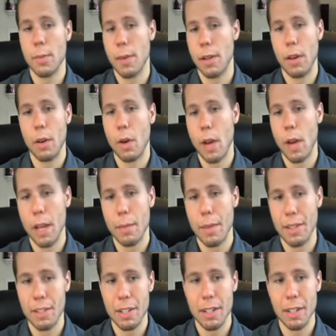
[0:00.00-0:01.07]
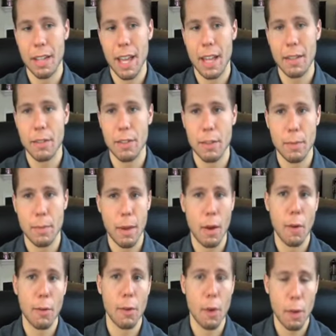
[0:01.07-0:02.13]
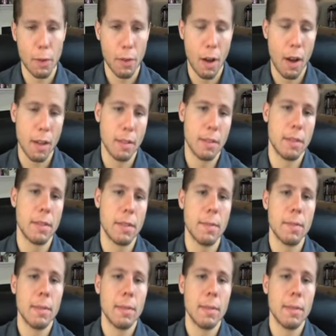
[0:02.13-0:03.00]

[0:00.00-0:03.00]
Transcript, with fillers: but I'll go ahead and mention it again, just my overall thoughts.